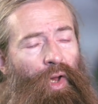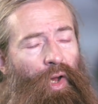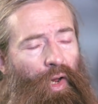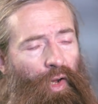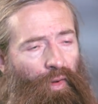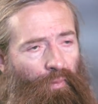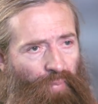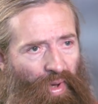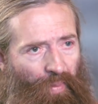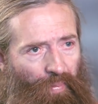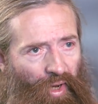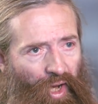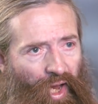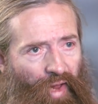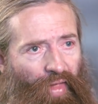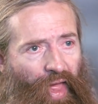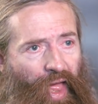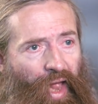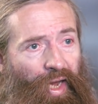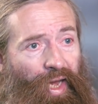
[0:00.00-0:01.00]
and people
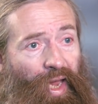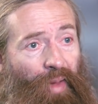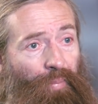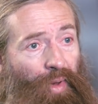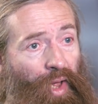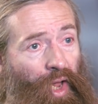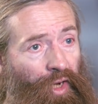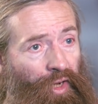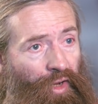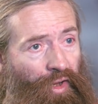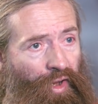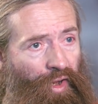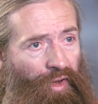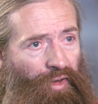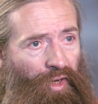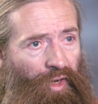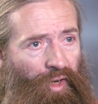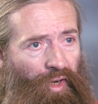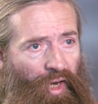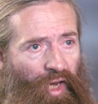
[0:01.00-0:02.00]
like that get Parkinson's
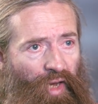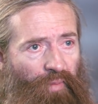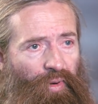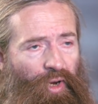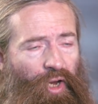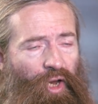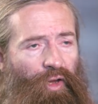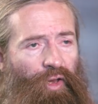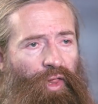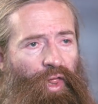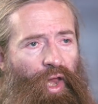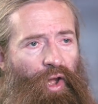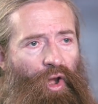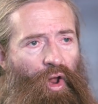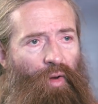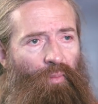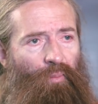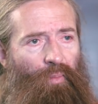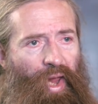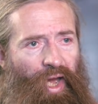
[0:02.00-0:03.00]
disease because they're
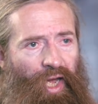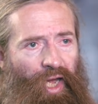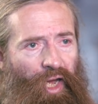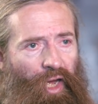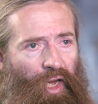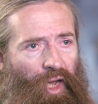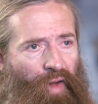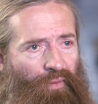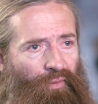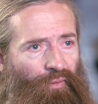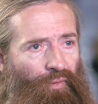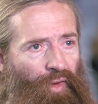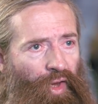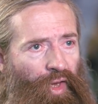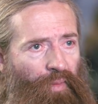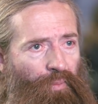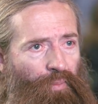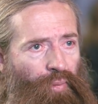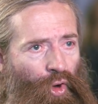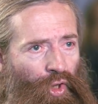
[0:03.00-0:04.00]
not making enough of
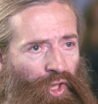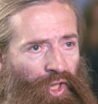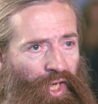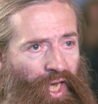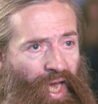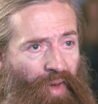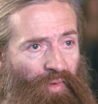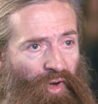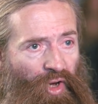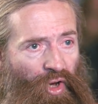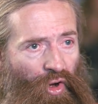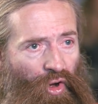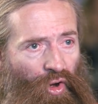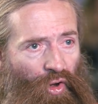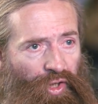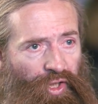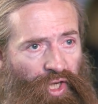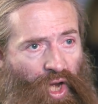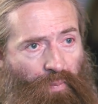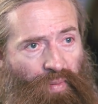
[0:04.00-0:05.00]
this important chemical
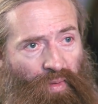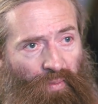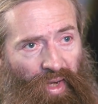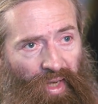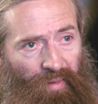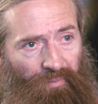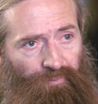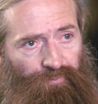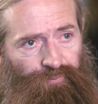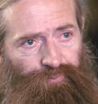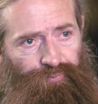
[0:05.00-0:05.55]
called dopamine.